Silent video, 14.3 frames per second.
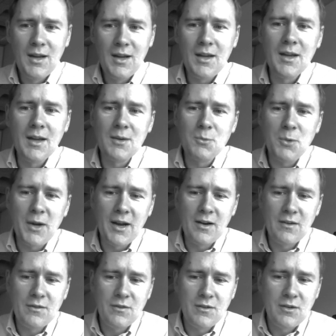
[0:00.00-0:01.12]
And we
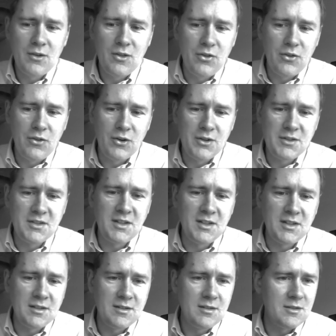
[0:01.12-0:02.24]
have
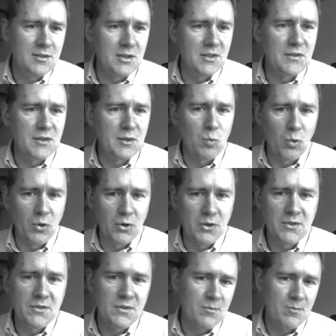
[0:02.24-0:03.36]
13 different
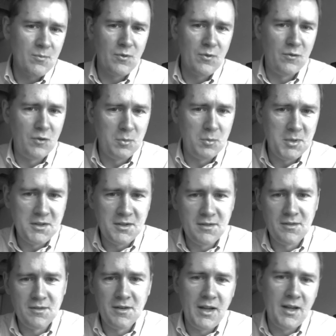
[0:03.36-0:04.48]
words forbidden,
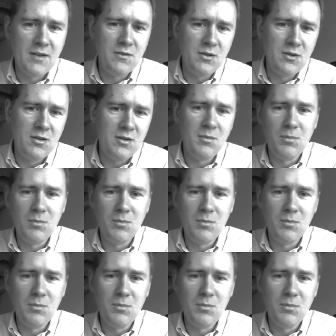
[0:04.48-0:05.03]
navel,